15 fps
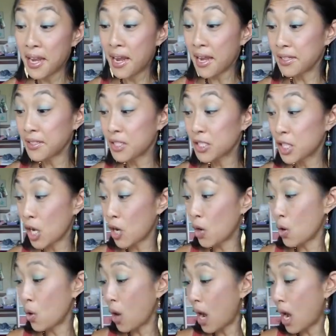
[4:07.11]
And
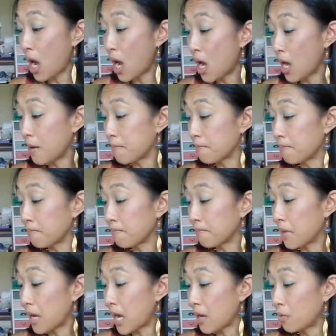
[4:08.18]
so
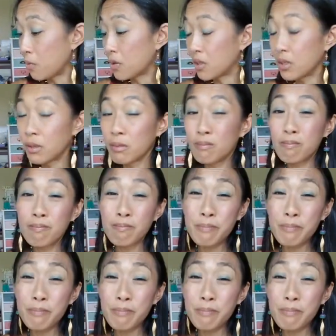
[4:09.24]
I will